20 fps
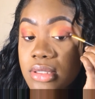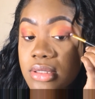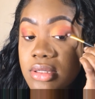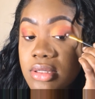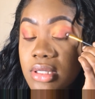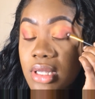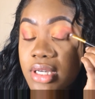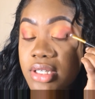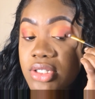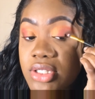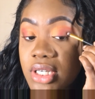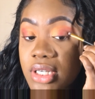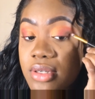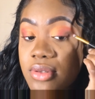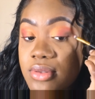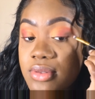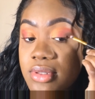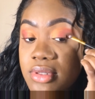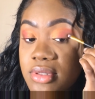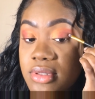
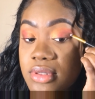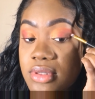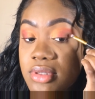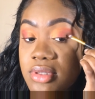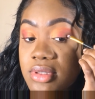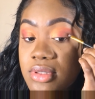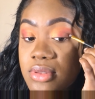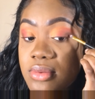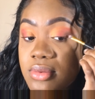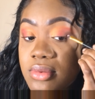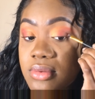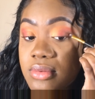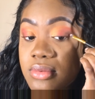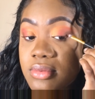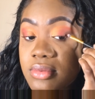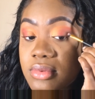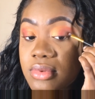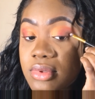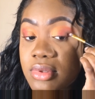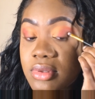eyeshadows do
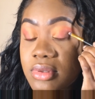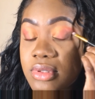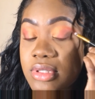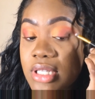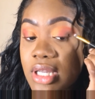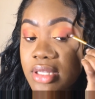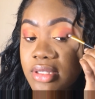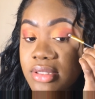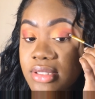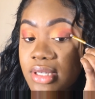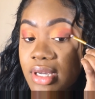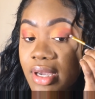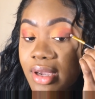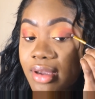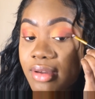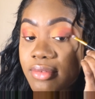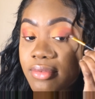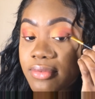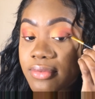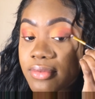tend to
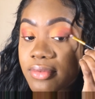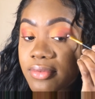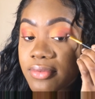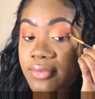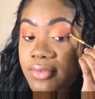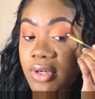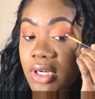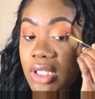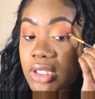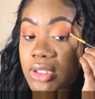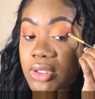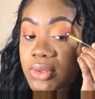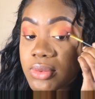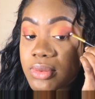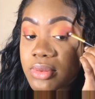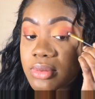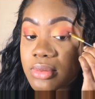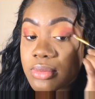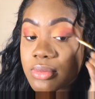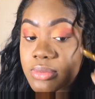have
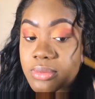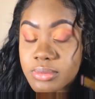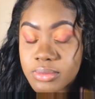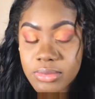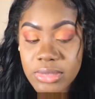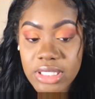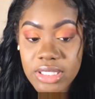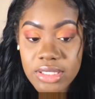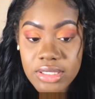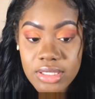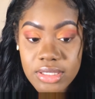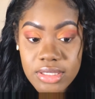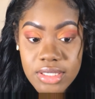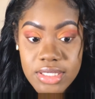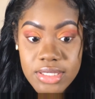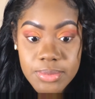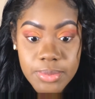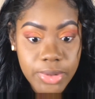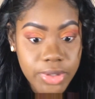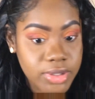fallout, meaning the
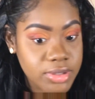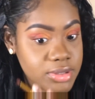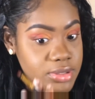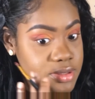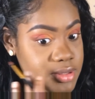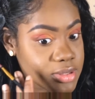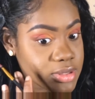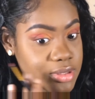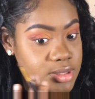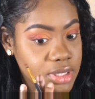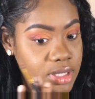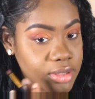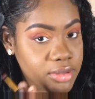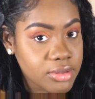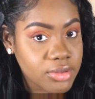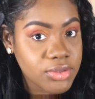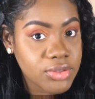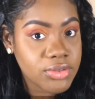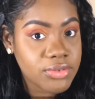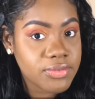dust particles get
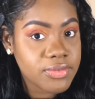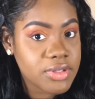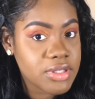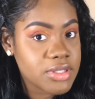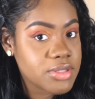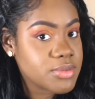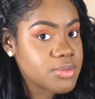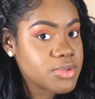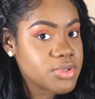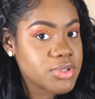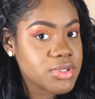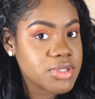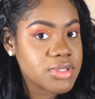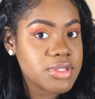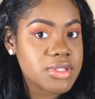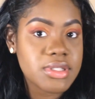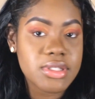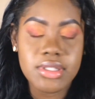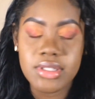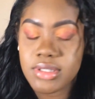on your face, which you could
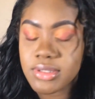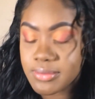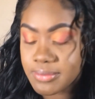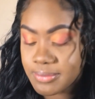see.